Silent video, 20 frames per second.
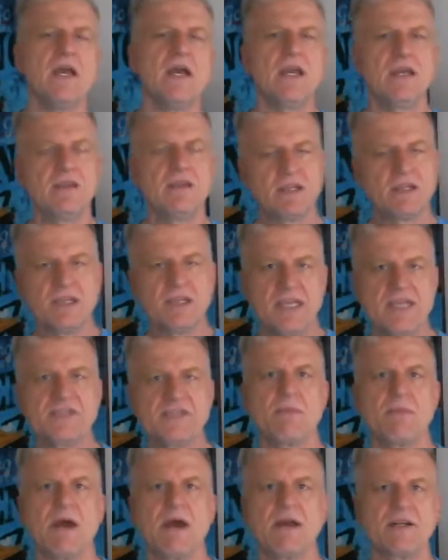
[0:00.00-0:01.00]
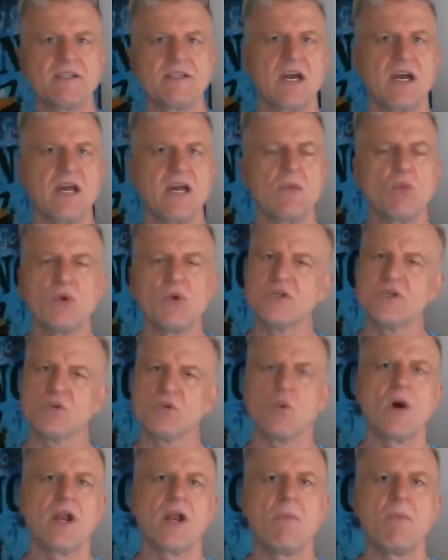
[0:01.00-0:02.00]
in the least amount of time, which is
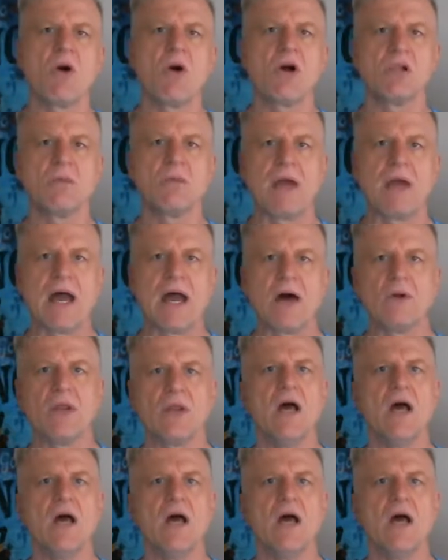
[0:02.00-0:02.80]
what I'm all about.